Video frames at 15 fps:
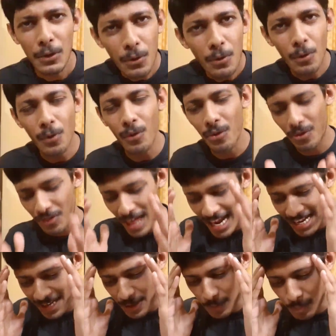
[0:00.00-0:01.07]
You know
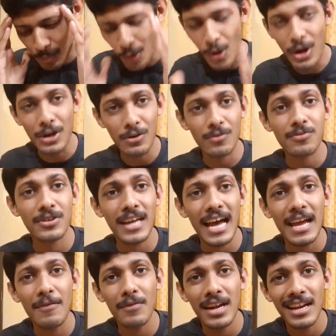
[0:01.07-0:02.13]
that point of
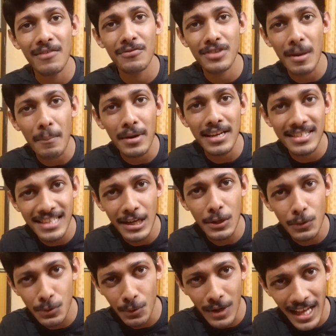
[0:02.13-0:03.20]
time when if somebody tell
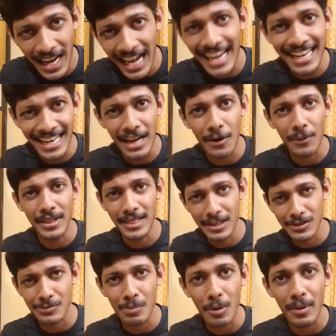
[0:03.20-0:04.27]
you today, right now, in
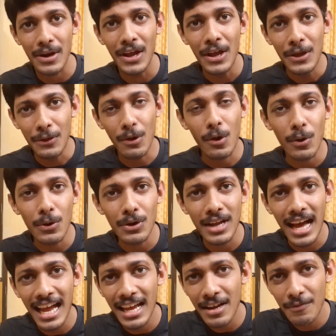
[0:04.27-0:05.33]
this moment, you're going to
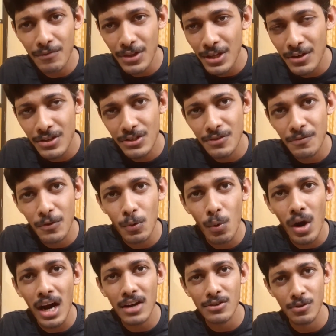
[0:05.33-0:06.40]
die in within just
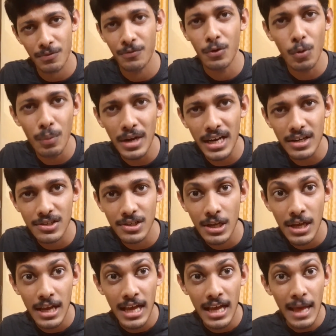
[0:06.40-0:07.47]
few hours or few minutes,
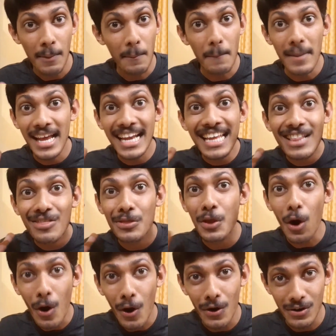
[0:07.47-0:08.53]
many
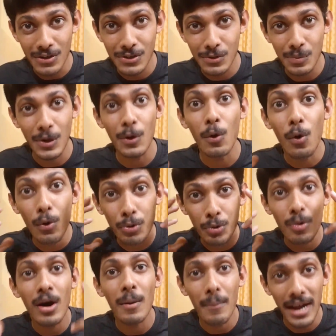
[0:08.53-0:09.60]
thoughts will go
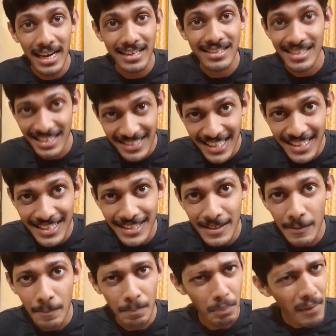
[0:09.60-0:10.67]
through our minds, isn't it?
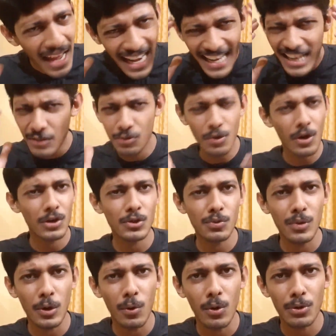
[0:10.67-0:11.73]
Many thoughts
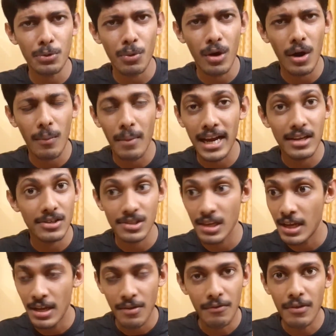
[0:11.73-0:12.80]
will go through our minds.
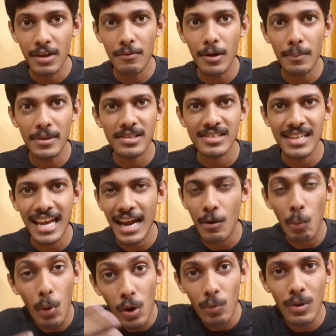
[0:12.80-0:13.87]
We will be
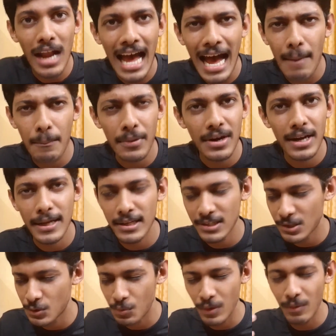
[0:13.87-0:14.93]
scared. What will happen
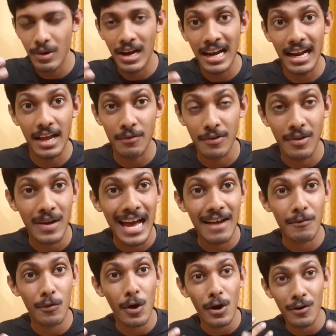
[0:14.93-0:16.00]
next? We will
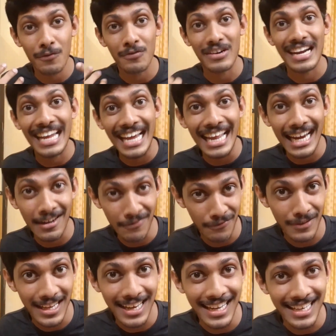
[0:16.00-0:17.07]
have a lot of regret
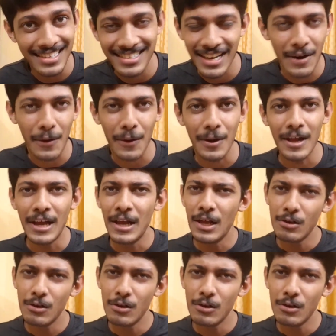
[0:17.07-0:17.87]
feelings and all.